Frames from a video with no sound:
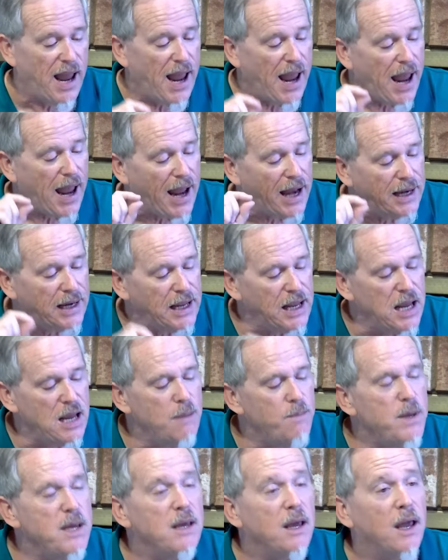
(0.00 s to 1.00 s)
and he
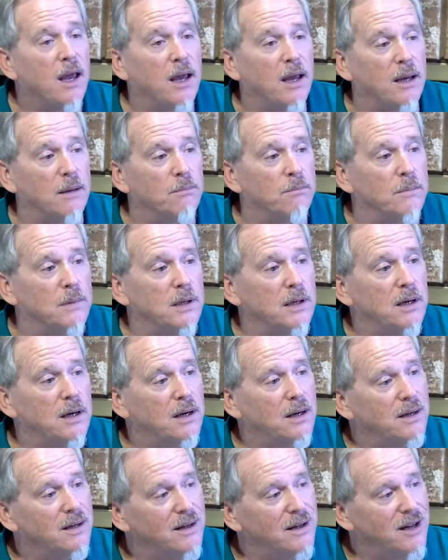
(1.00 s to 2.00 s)
became
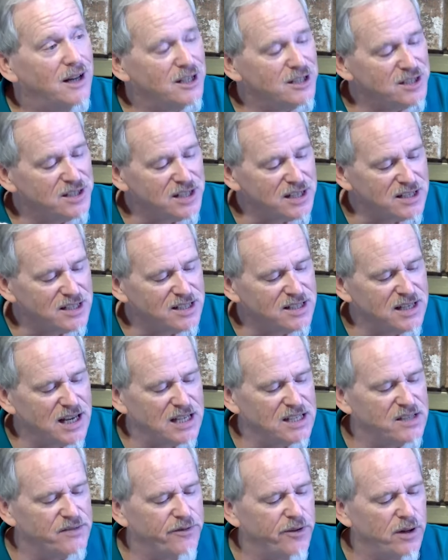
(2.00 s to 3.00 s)
a
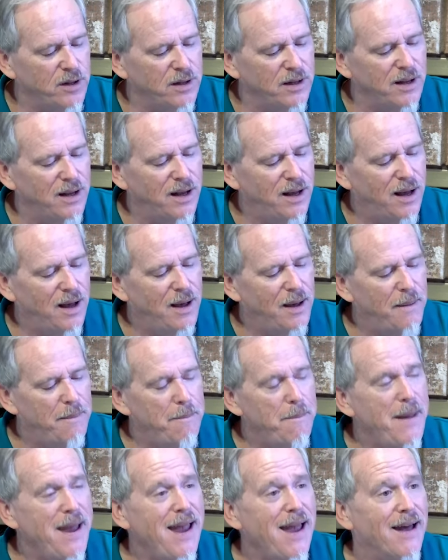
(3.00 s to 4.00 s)
successful
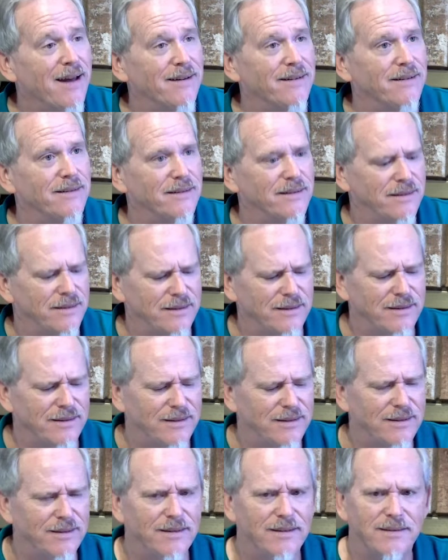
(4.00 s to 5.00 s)
man.
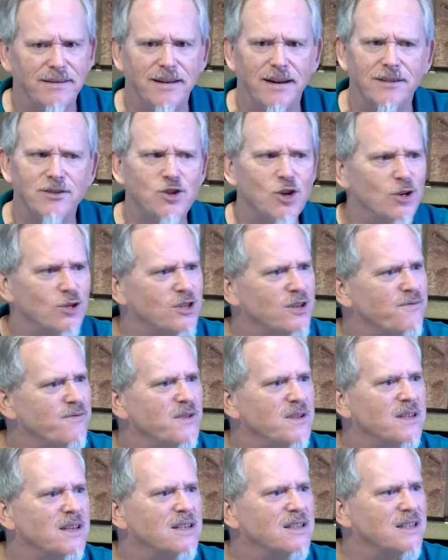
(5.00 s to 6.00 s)
Now, Joseph
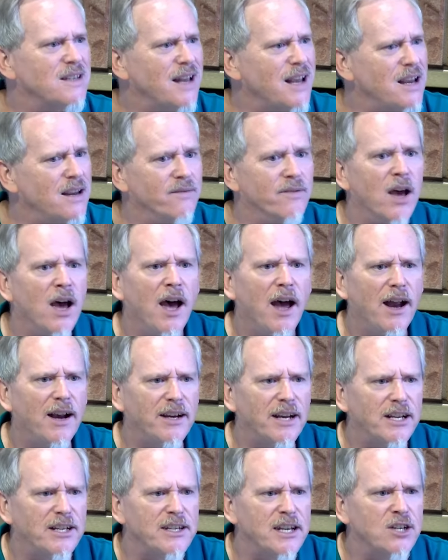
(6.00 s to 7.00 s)
is a slave, an
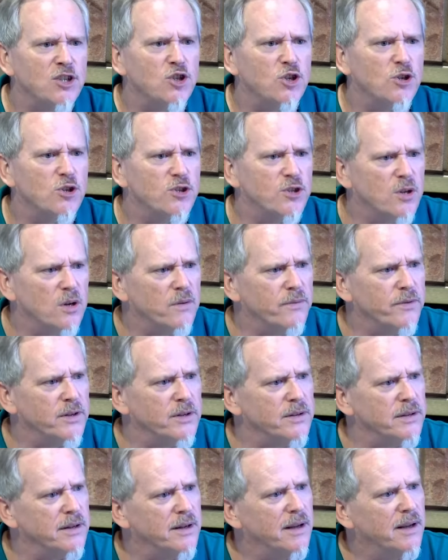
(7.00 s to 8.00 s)
indentured
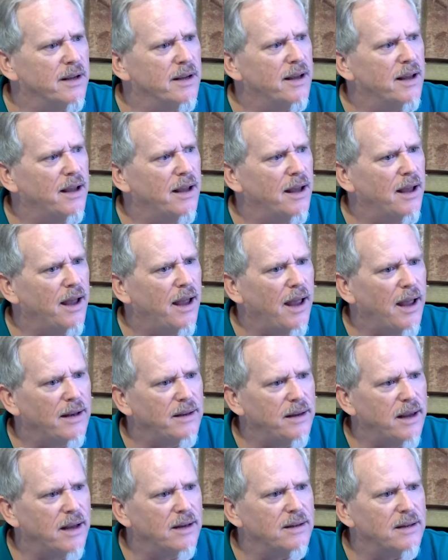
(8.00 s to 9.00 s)
servant, and
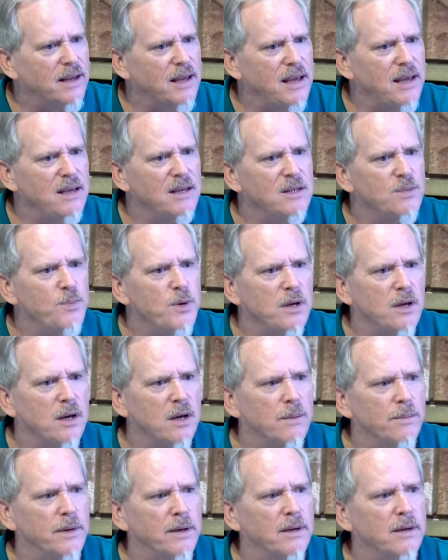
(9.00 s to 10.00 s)
yet he is
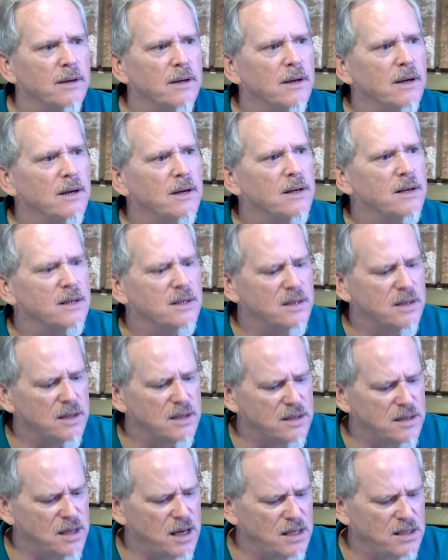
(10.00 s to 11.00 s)
becoming
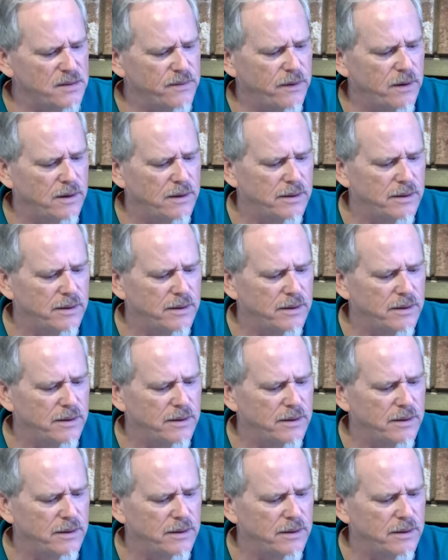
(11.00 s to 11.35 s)
successful.